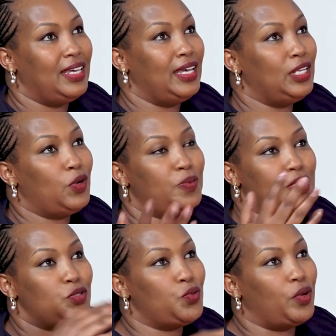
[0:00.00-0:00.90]
A
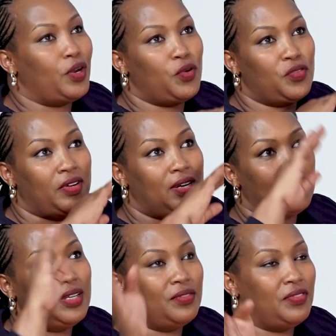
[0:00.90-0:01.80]
helicopter tour
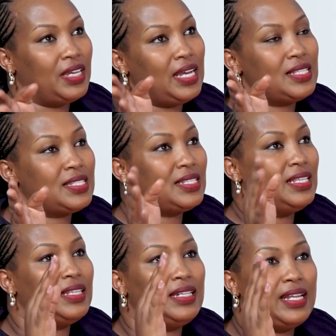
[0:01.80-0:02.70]
over Vegas
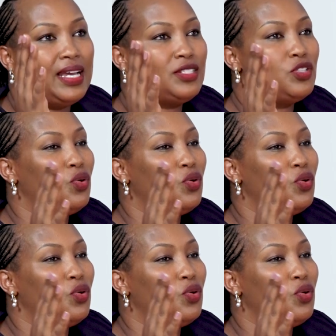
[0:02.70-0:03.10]
in the night.